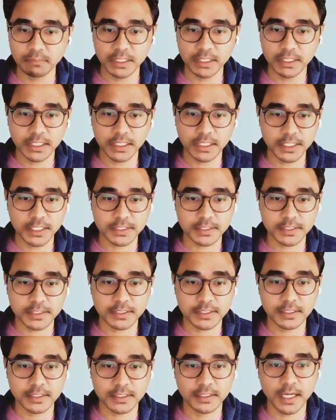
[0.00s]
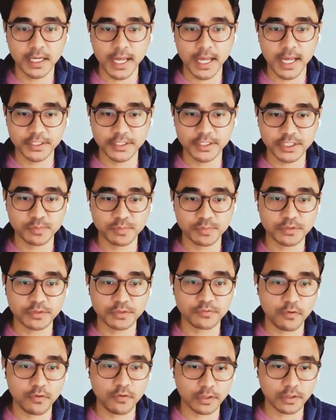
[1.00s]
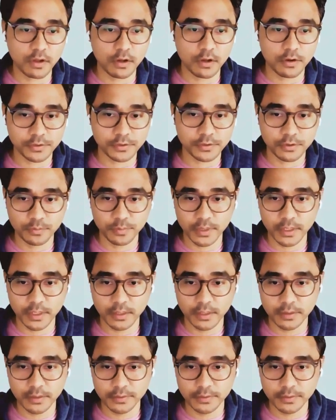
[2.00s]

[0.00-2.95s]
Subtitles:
medications adjustments for the colonoscopy?